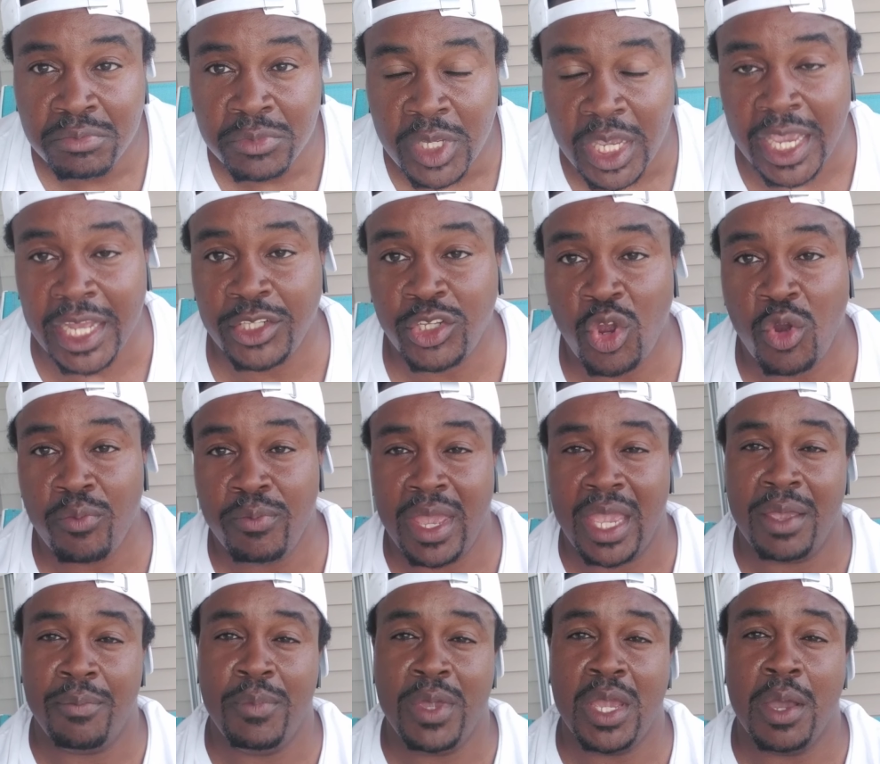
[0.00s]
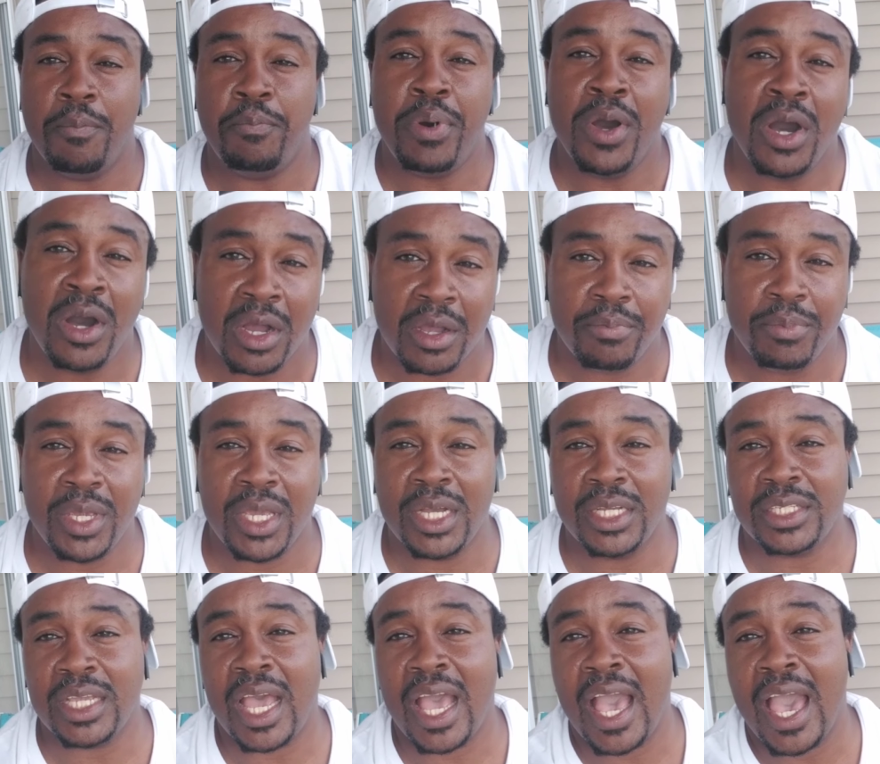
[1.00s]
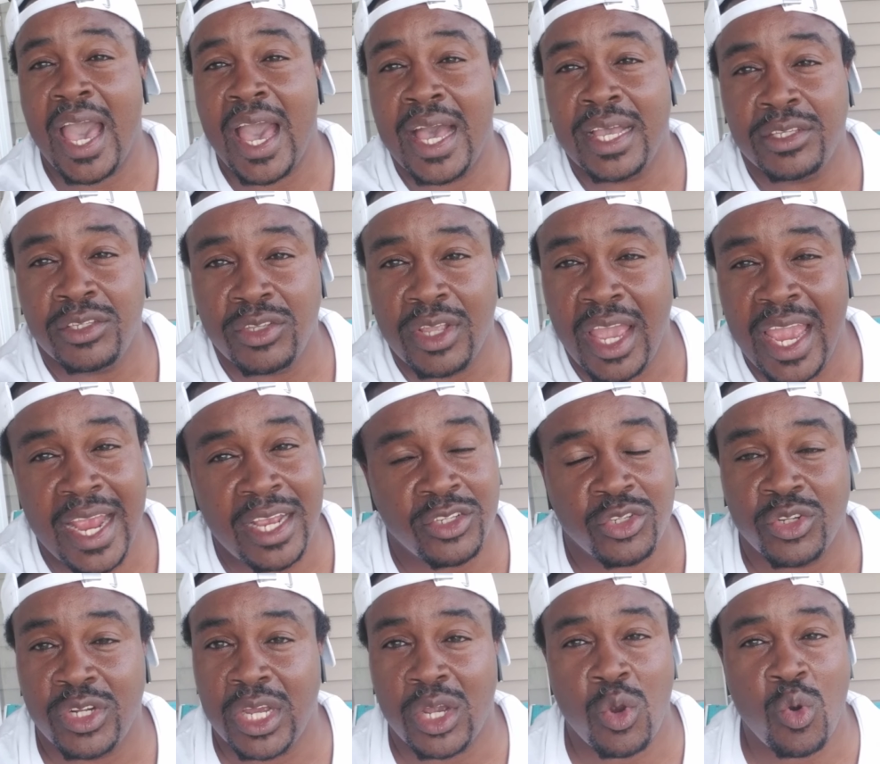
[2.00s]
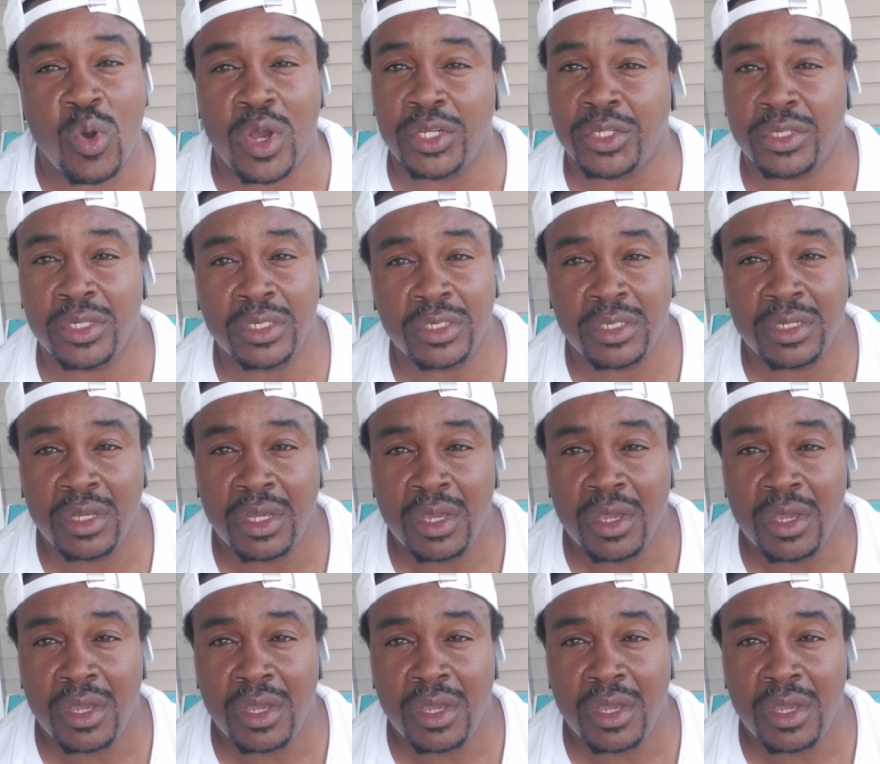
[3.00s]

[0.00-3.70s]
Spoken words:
It don't make me a punk because I answer their questions.